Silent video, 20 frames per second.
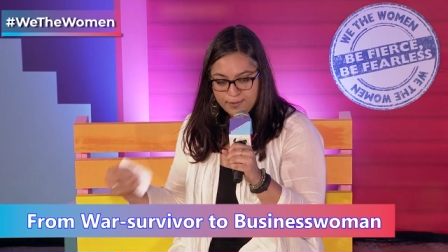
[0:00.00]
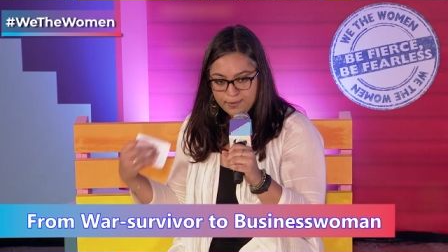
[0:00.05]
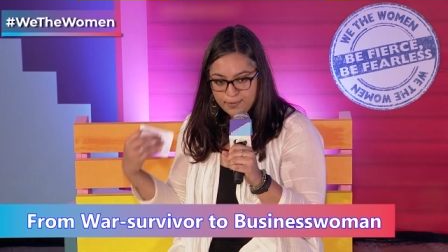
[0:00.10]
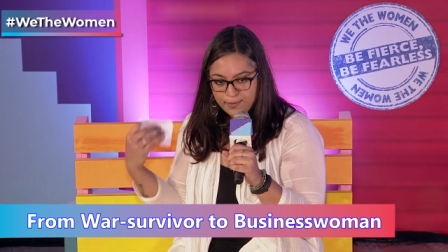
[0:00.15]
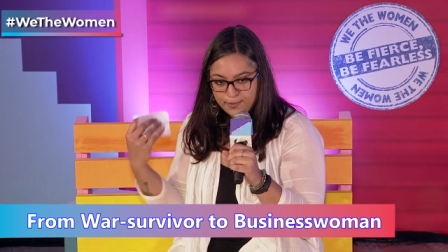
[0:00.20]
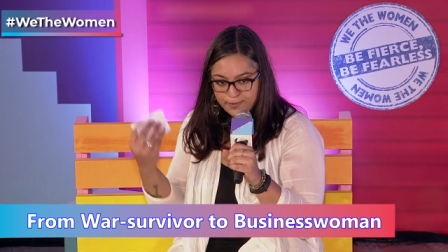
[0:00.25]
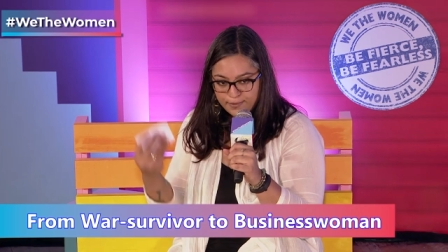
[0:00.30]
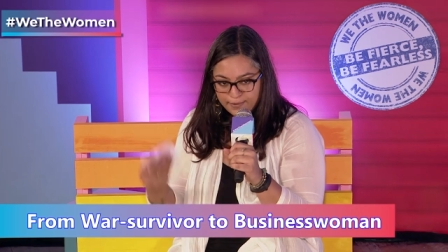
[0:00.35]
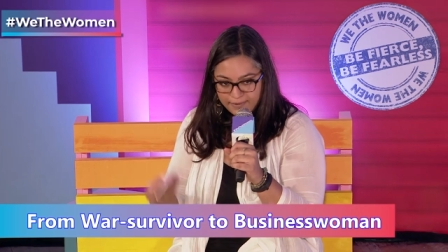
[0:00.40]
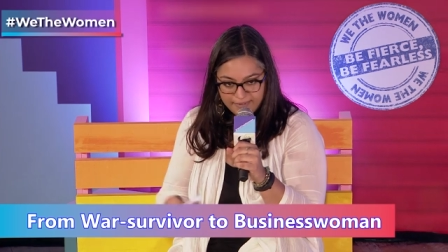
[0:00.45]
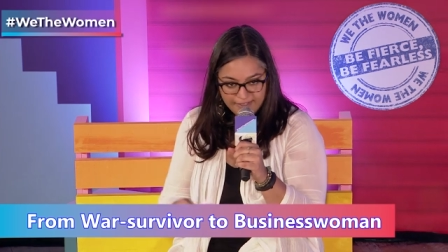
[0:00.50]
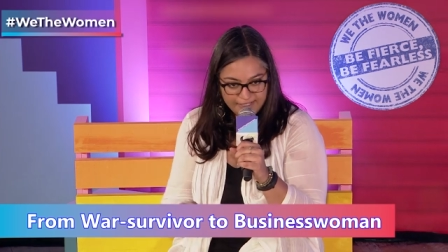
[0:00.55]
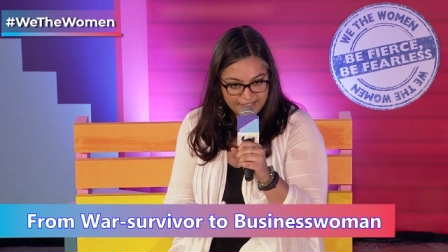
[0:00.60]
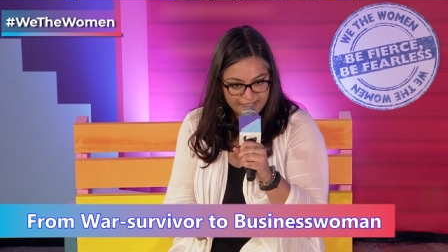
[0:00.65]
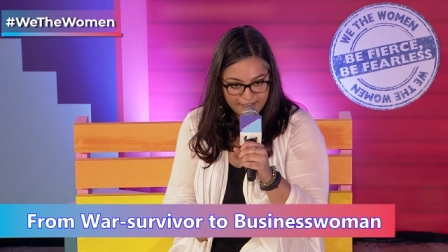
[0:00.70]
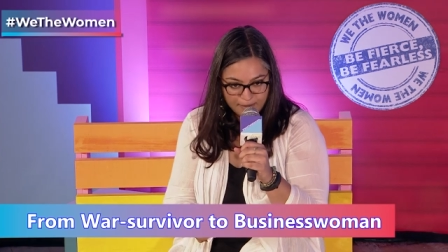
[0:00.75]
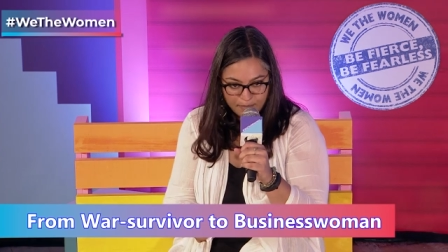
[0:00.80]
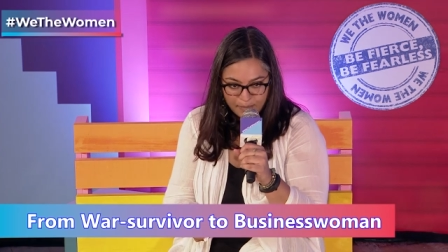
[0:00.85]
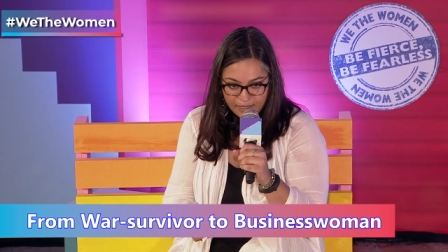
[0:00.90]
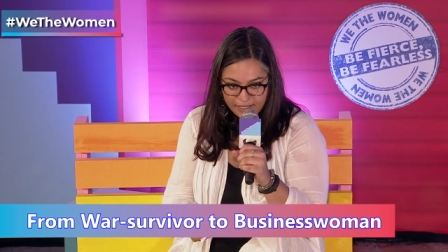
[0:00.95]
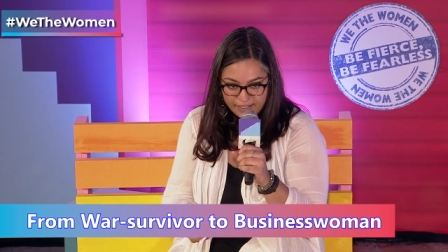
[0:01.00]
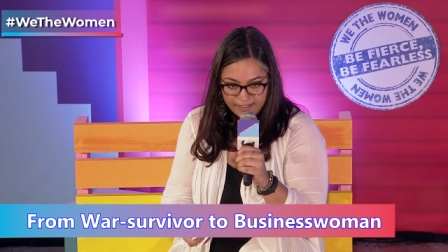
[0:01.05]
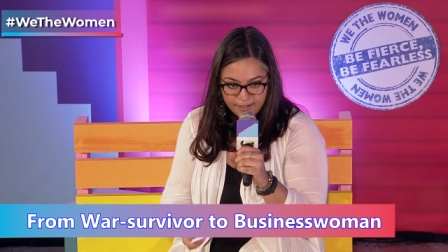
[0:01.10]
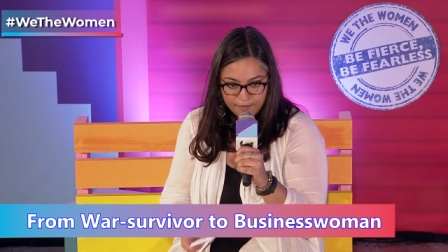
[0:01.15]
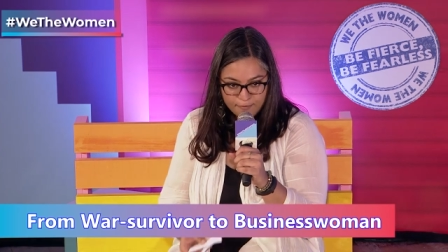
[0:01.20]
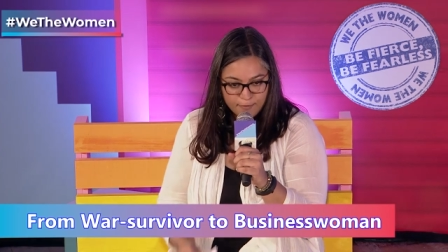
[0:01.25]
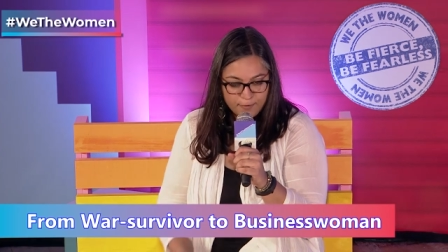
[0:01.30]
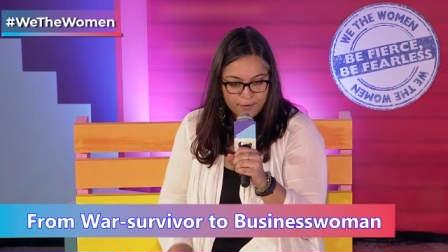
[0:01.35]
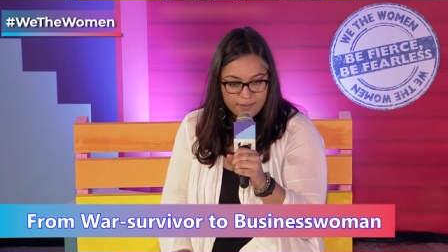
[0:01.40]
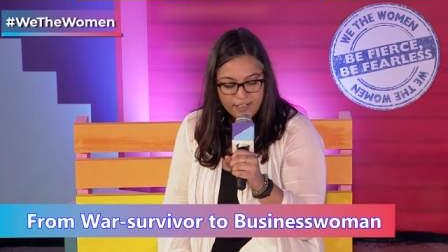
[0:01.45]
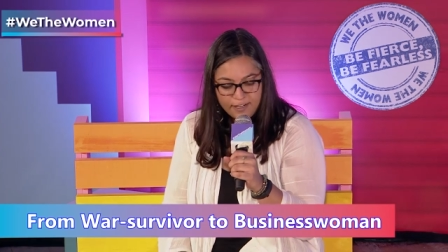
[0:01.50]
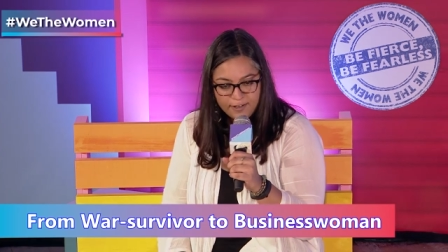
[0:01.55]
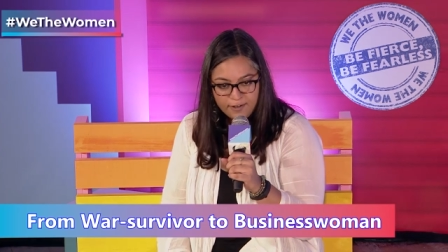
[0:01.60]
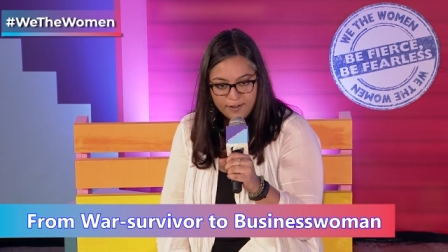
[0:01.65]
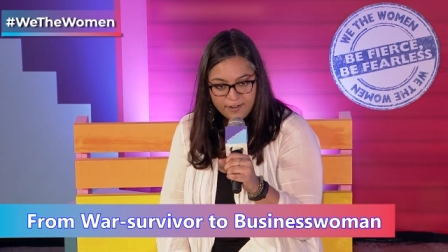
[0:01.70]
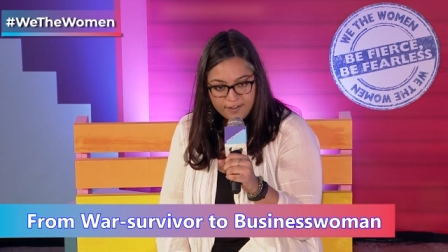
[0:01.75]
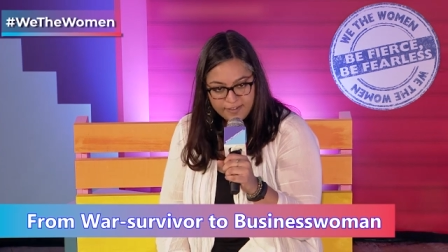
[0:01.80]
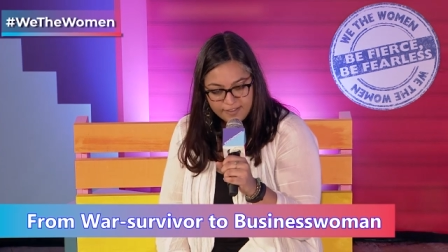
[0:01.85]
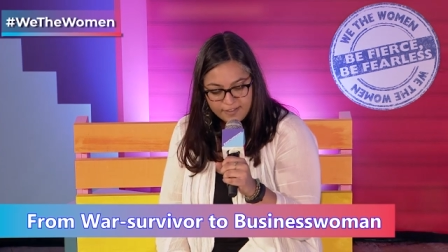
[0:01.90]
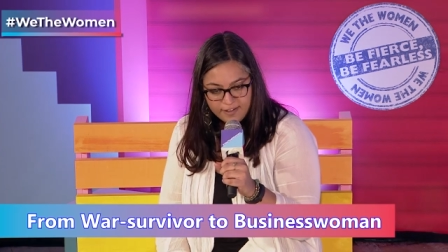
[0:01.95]
to this amazing food that you're
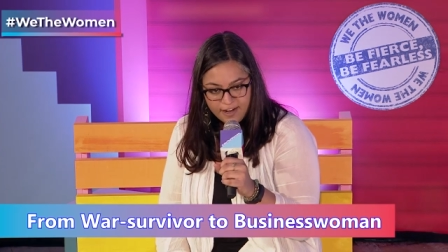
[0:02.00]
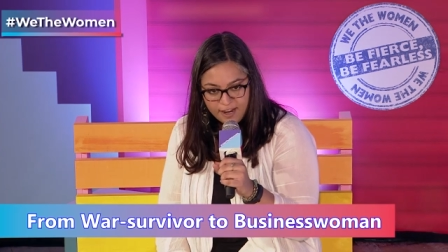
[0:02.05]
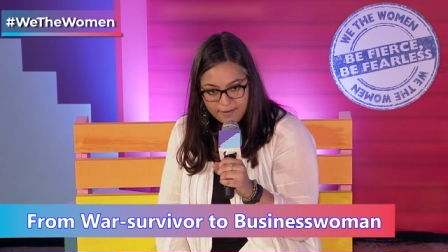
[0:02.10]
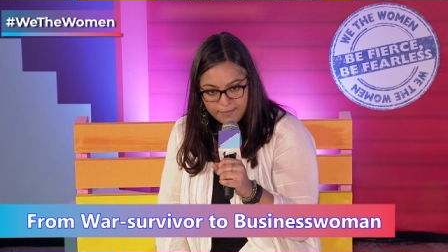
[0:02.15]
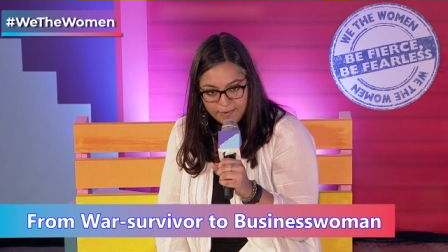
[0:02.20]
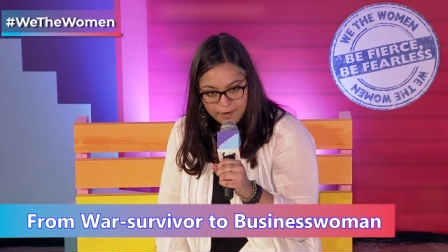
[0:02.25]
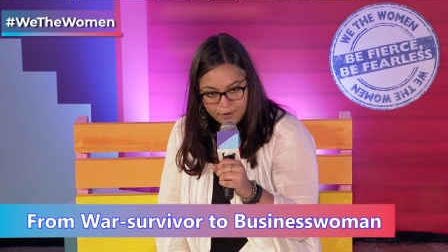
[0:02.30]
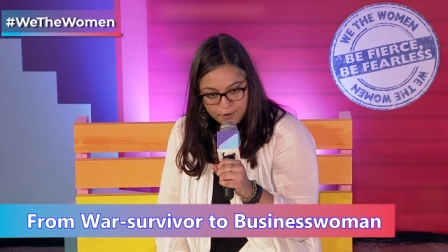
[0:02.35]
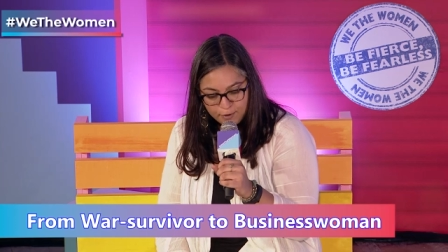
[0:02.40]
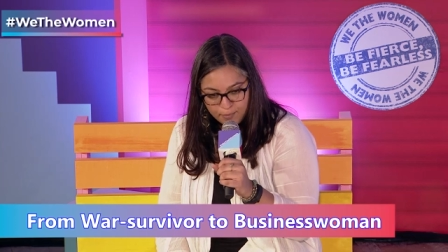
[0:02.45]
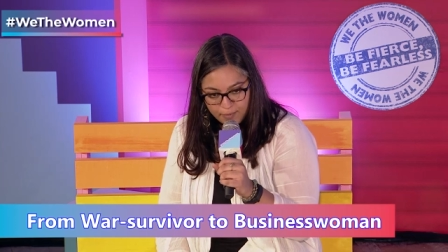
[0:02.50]
describing to